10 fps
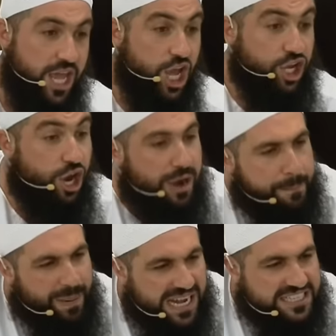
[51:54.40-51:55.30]
Your
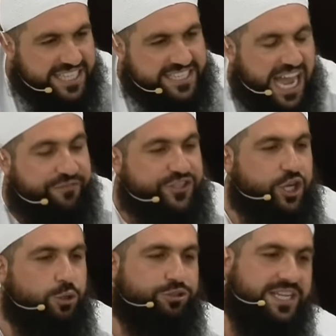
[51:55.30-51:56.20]
ability to have
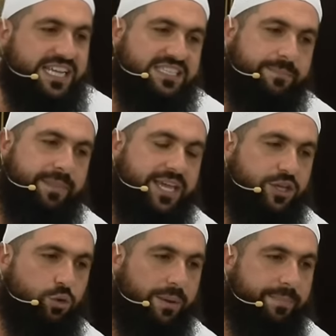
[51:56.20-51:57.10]
children doesn't
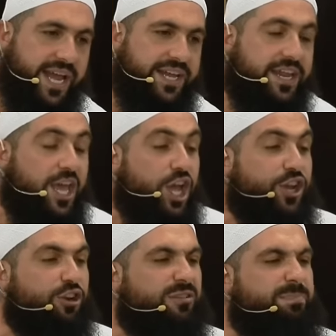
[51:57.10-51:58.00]
make you a man.
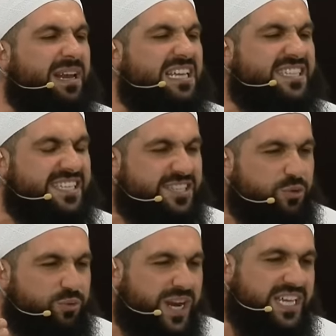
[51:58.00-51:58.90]
Your ability to
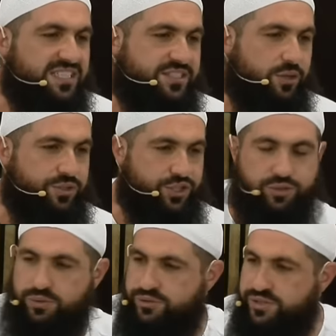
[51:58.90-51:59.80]
raise those
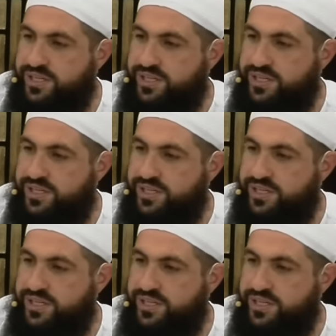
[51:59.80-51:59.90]
children,